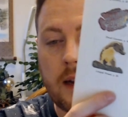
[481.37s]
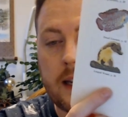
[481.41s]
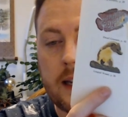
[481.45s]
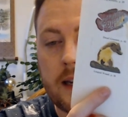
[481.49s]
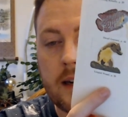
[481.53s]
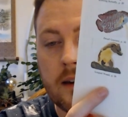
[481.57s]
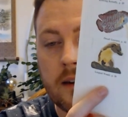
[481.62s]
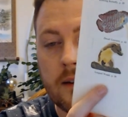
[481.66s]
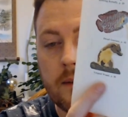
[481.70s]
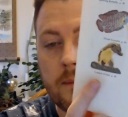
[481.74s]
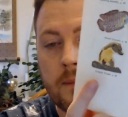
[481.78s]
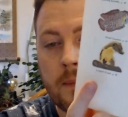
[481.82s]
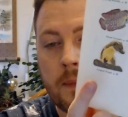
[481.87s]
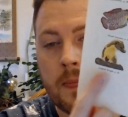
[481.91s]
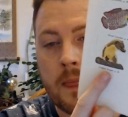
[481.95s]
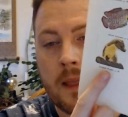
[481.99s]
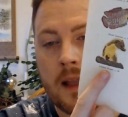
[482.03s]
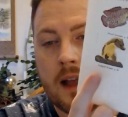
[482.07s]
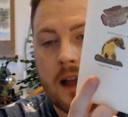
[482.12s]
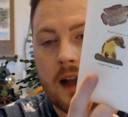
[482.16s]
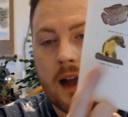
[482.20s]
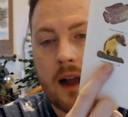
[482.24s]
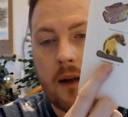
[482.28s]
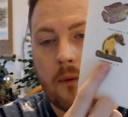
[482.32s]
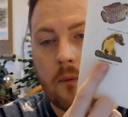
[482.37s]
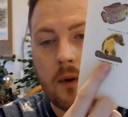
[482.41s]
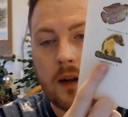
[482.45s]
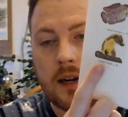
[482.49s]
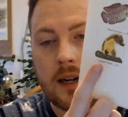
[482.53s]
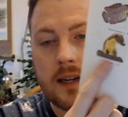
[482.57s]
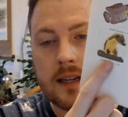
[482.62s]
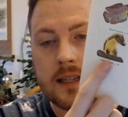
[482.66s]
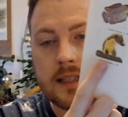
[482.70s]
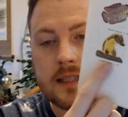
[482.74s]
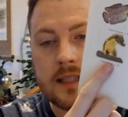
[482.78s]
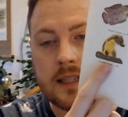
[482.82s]
here. I
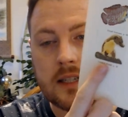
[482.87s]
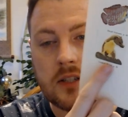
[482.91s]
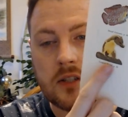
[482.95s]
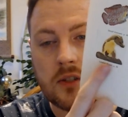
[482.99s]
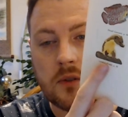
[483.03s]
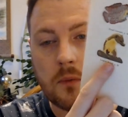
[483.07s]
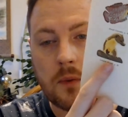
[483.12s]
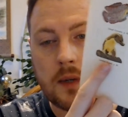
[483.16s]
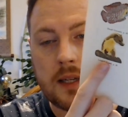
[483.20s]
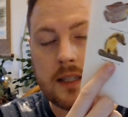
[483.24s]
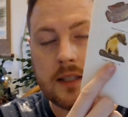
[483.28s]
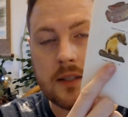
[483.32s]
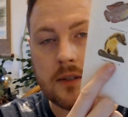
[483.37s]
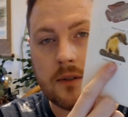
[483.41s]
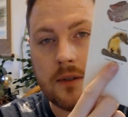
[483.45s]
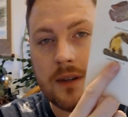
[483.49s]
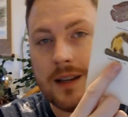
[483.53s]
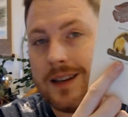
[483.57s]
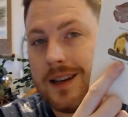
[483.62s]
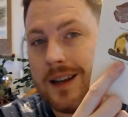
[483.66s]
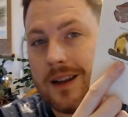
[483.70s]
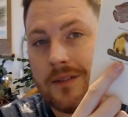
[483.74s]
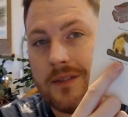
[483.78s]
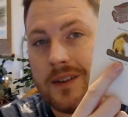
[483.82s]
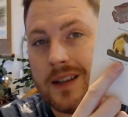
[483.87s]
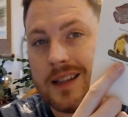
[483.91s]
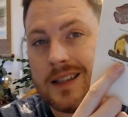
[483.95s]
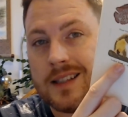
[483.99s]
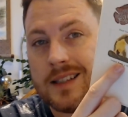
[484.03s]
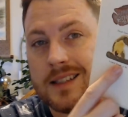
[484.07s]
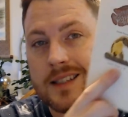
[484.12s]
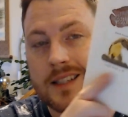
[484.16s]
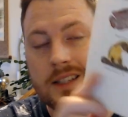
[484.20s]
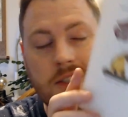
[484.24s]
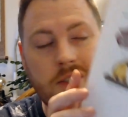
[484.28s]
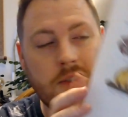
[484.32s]
wanted to stitch the weasel, and I've yet to
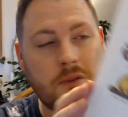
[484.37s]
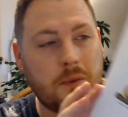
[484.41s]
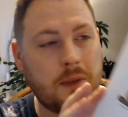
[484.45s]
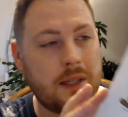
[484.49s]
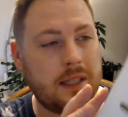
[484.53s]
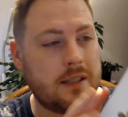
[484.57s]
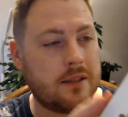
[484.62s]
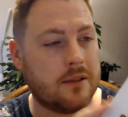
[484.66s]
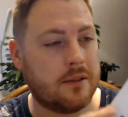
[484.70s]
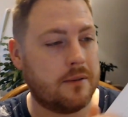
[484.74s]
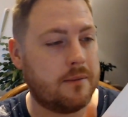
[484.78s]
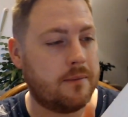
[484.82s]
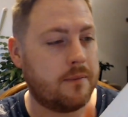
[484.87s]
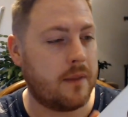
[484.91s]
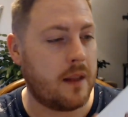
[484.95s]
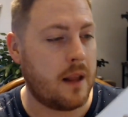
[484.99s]
stitch the weasel.